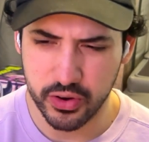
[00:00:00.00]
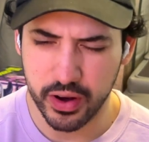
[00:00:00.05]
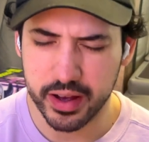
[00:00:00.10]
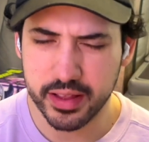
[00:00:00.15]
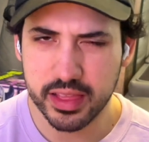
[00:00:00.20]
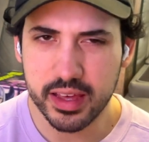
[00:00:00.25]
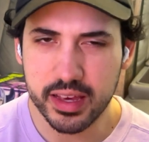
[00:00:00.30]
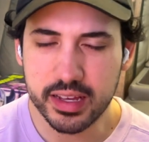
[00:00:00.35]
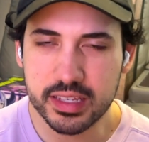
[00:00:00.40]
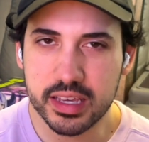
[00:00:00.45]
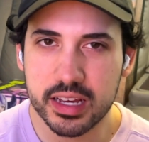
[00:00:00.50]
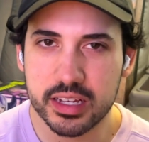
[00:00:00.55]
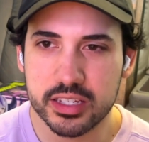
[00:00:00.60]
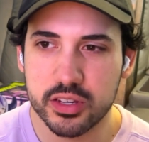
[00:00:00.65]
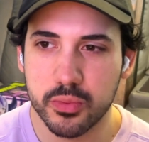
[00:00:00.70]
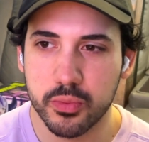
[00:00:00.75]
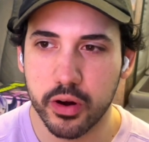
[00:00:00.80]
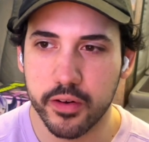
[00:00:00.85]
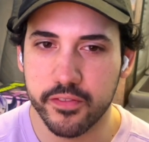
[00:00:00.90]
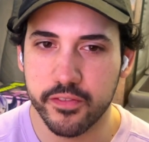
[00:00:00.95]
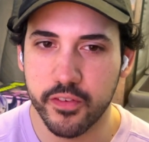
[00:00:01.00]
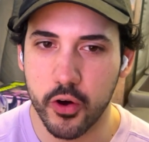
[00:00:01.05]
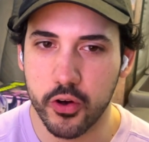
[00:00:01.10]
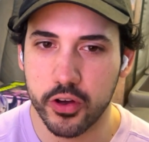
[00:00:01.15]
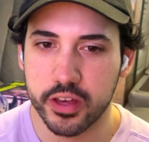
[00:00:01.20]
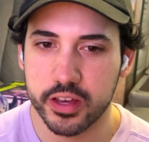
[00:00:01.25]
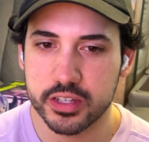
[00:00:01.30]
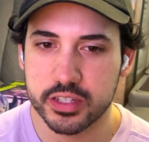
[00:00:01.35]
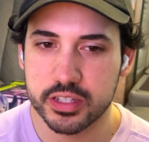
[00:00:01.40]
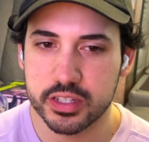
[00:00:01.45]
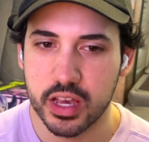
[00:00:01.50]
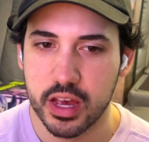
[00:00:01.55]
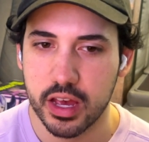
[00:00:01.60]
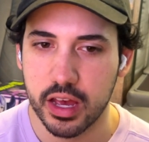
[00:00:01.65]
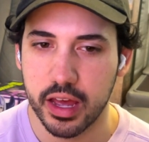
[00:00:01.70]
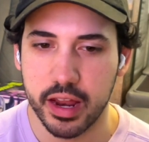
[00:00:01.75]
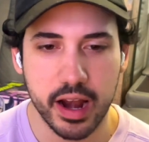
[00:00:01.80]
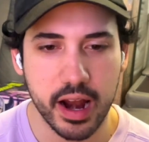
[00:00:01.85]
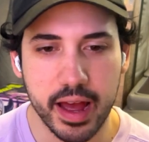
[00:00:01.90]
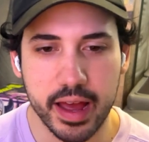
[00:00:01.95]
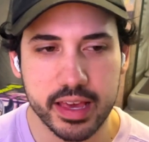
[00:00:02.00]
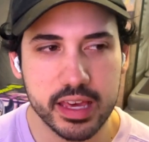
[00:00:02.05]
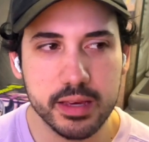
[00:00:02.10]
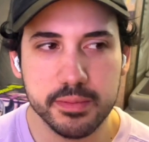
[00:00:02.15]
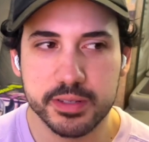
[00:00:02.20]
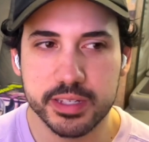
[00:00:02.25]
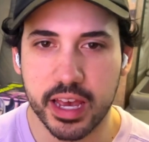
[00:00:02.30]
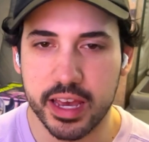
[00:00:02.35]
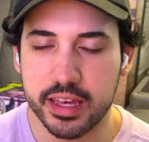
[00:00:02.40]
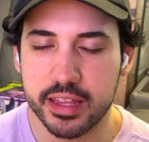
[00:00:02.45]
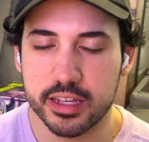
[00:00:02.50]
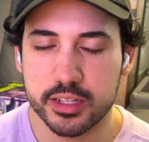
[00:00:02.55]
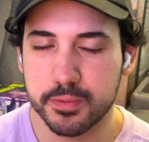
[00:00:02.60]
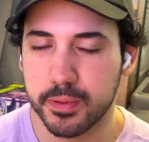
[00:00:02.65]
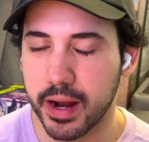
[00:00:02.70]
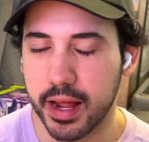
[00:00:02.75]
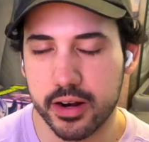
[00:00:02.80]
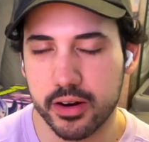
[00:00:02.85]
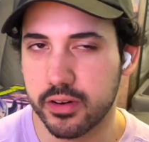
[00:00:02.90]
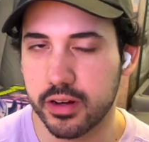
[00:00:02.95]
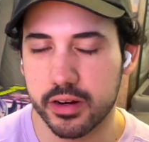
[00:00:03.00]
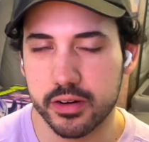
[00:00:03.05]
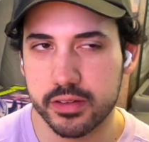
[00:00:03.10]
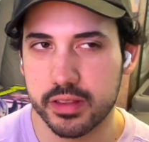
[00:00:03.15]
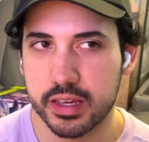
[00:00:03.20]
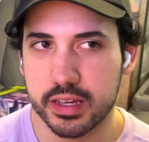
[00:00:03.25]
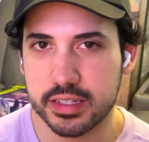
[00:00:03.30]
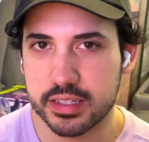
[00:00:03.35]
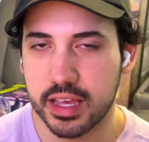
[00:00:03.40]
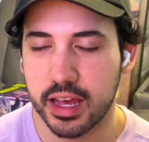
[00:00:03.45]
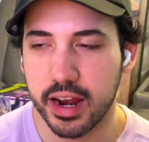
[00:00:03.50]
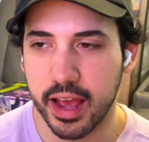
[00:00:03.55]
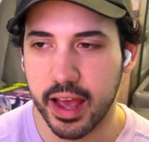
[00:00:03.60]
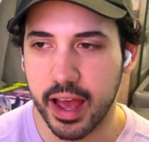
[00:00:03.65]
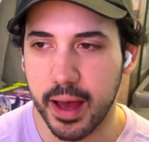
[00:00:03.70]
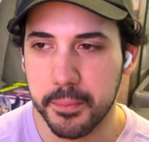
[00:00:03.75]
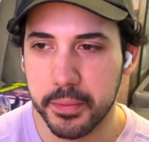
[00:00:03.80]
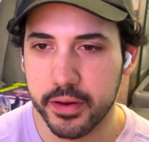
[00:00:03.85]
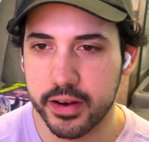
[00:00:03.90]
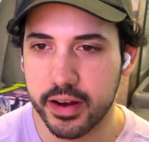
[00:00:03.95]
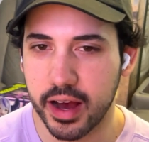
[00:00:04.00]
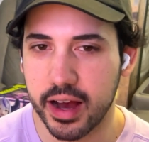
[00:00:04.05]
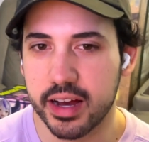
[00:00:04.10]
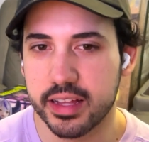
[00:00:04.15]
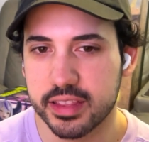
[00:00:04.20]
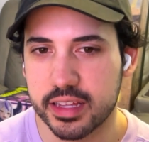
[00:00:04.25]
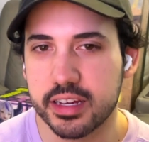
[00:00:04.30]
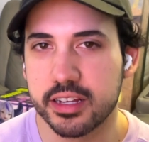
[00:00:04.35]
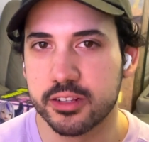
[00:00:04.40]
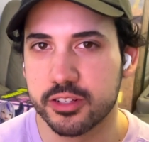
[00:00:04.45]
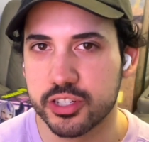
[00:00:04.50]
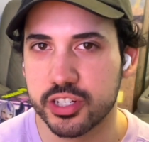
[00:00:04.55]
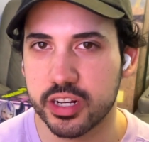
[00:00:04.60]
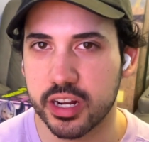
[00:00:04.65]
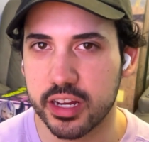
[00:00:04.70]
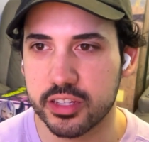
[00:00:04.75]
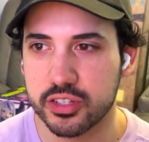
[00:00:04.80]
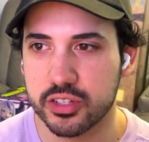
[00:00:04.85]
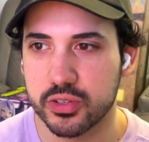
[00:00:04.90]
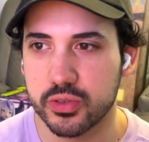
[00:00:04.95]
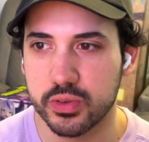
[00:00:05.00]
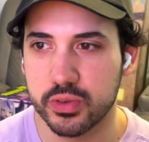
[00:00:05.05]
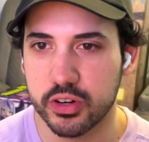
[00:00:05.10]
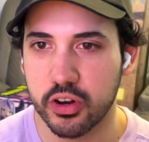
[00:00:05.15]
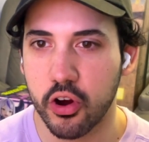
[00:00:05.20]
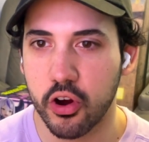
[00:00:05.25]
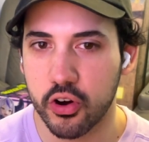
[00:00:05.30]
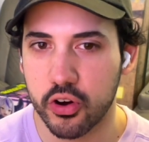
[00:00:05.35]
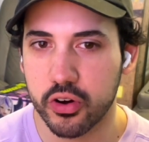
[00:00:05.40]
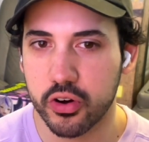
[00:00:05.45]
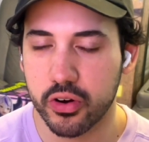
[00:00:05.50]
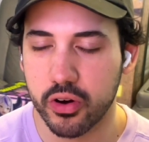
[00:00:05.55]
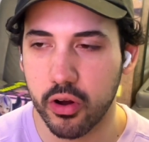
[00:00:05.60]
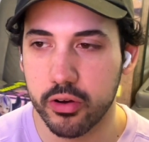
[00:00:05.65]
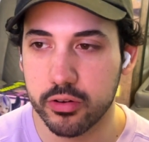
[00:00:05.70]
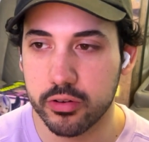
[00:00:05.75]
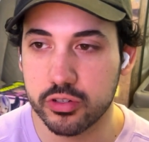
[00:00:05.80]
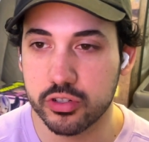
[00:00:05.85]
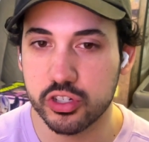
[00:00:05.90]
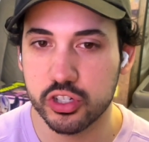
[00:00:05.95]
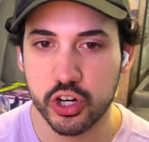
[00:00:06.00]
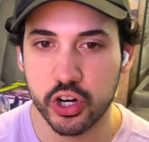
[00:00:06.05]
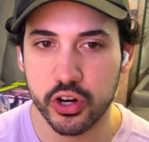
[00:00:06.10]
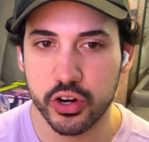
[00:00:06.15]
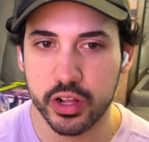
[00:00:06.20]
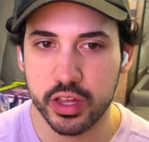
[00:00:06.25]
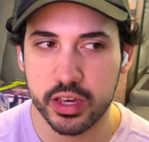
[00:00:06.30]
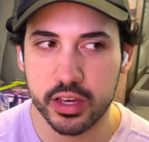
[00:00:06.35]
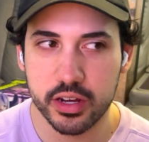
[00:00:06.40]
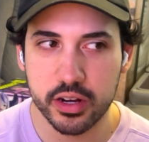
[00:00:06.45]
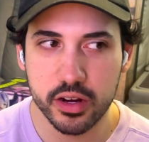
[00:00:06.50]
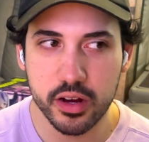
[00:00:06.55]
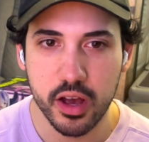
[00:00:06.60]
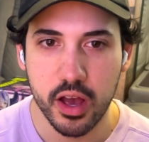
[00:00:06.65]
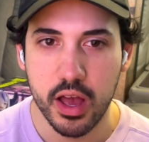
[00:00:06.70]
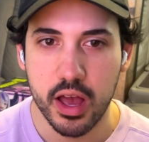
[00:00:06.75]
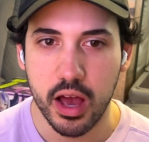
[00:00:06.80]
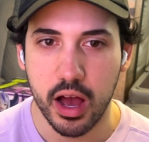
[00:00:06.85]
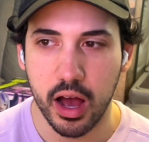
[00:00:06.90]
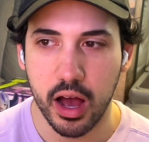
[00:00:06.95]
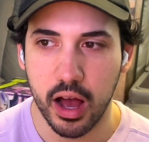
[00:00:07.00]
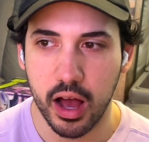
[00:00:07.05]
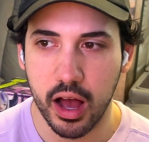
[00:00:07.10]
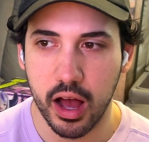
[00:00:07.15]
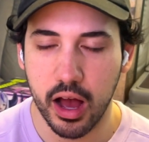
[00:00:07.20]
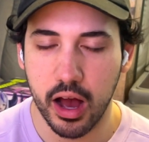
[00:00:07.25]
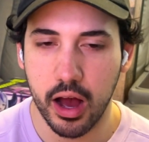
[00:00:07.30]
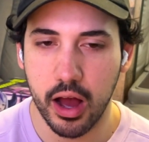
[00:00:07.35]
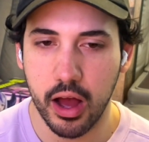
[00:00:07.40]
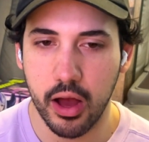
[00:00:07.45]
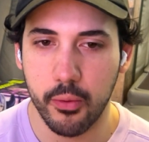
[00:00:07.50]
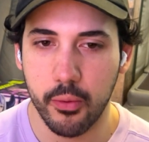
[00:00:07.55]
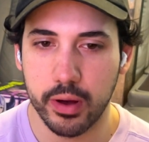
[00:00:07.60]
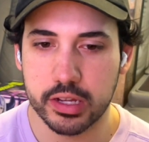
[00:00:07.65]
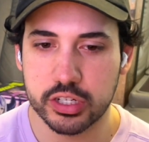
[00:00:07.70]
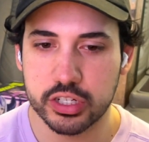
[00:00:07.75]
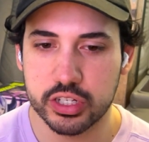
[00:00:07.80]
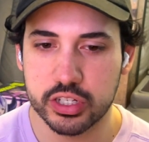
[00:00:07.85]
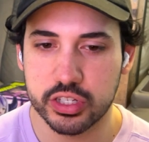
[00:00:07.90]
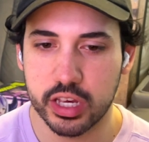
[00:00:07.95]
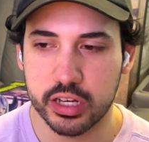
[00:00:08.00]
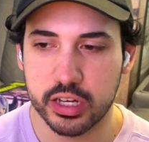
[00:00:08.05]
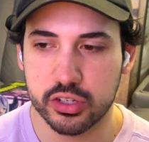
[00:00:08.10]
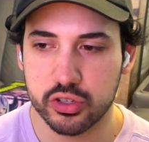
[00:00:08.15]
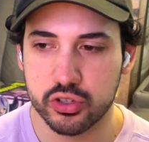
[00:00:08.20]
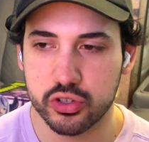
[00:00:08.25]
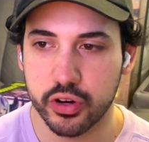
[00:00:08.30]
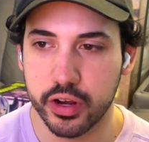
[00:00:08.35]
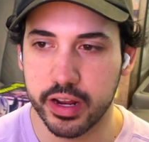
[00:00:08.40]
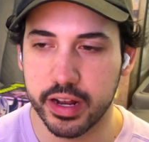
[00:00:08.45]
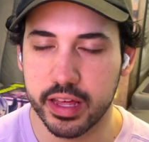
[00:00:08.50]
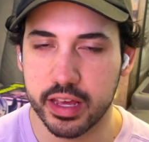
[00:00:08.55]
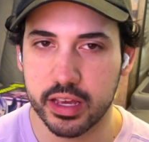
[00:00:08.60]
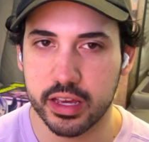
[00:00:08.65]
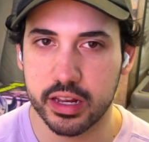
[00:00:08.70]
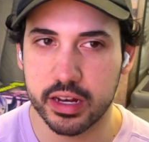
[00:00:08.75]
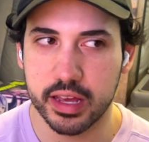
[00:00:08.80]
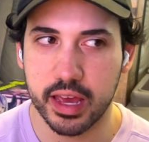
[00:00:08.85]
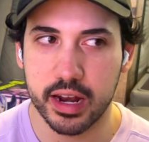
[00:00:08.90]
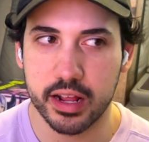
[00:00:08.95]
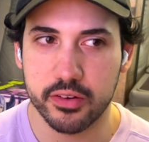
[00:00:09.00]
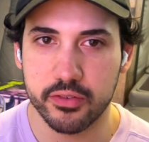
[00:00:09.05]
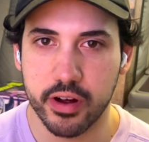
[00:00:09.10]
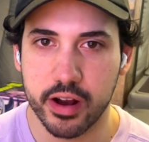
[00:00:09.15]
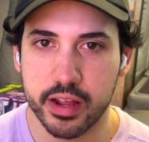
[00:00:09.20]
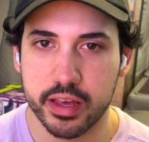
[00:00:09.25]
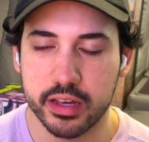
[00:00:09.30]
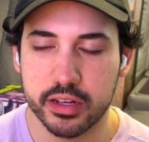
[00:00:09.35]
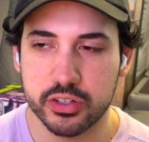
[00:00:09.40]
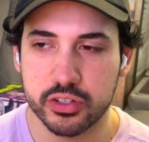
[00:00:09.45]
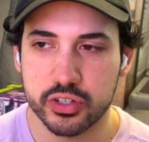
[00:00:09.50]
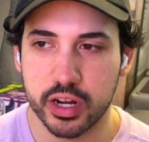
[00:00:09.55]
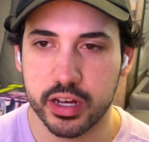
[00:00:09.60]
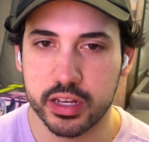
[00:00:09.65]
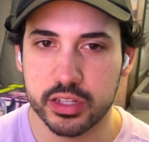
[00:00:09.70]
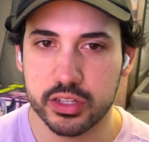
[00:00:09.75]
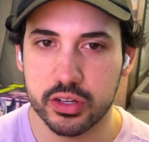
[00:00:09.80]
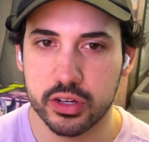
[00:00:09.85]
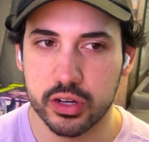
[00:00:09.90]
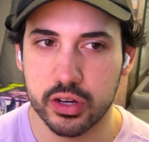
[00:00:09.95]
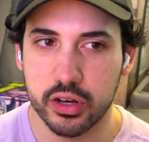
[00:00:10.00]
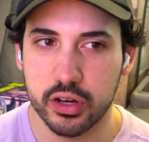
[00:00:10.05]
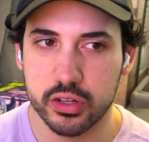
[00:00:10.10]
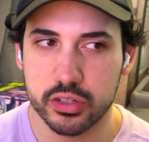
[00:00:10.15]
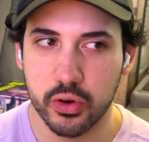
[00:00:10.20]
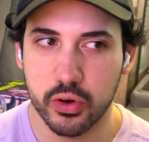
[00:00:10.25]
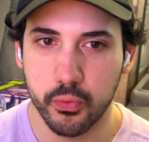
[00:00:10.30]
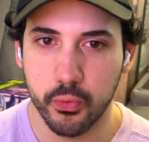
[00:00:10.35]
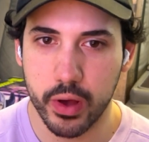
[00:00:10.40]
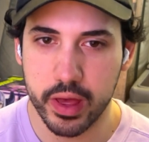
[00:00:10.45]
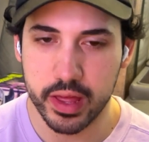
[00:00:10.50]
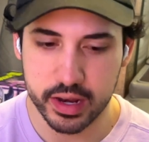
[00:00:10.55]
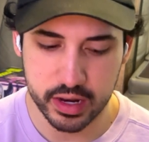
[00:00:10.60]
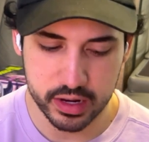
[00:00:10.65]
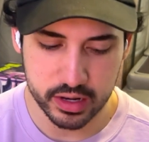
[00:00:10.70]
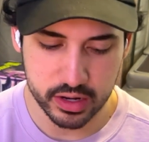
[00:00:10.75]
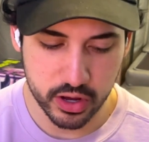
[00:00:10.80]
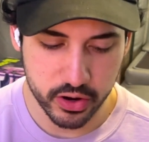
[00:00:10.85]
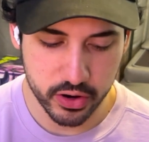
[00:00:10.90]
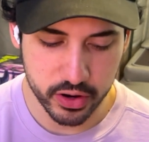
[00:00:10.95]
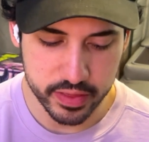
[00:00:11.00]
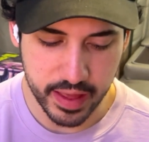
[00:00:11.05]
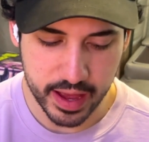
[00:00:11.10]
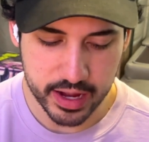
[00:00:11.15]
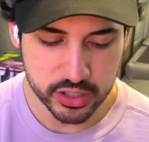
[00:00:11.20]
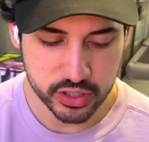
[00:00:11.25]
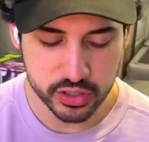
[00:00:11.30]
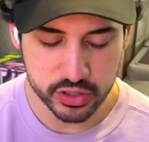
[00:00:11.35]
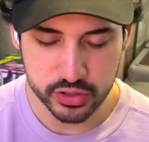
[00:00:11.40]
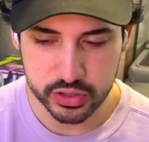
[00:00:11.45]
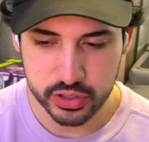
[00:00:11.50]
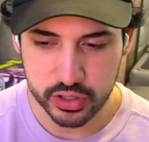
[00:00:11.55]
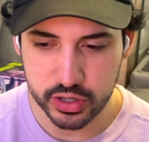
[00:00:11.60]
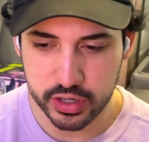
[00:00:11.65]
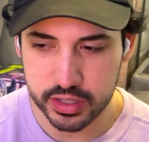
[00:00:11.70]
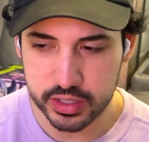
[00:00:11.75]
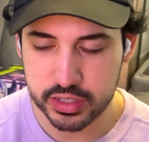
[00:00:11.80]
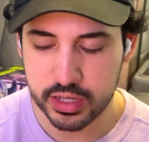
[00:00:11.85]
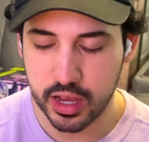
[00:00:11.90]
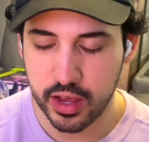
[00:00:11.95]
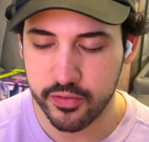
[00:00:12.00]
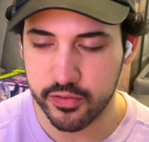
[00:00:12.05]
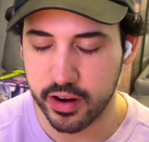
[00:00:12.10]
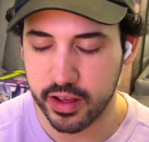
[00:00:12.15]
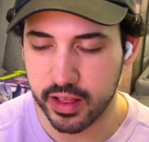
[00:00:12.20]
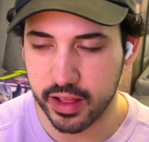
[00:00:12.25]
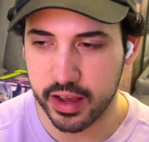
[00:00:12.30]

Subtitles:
I'd like to get some more focus, and keep saying this, but I don't think it's gonna happen, on like Chinatsu and her own journey here, while she's like training and getting ready and trying to win and go to nationals and all this stuff, right?